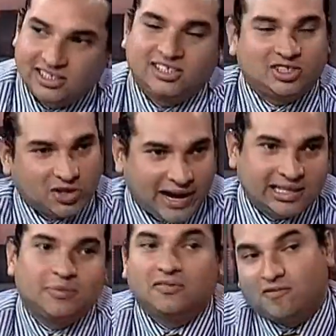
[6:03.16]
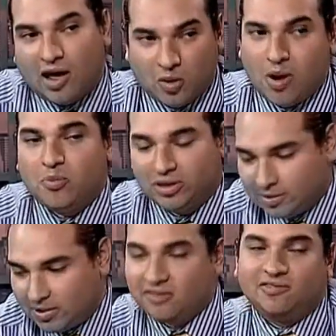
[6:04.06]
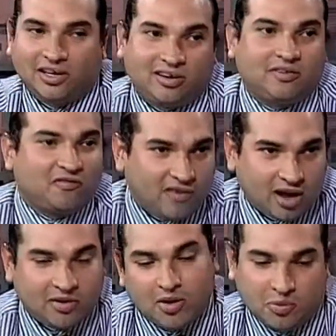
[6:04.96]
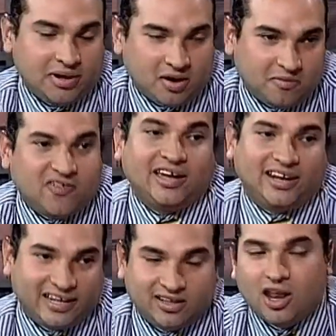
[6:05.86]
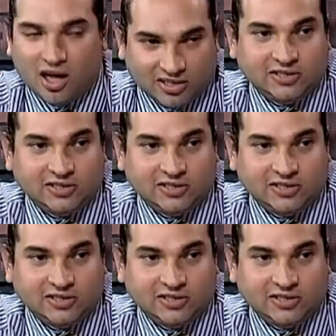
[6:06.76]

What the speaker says: to track them and follow up with them if they're violating laws.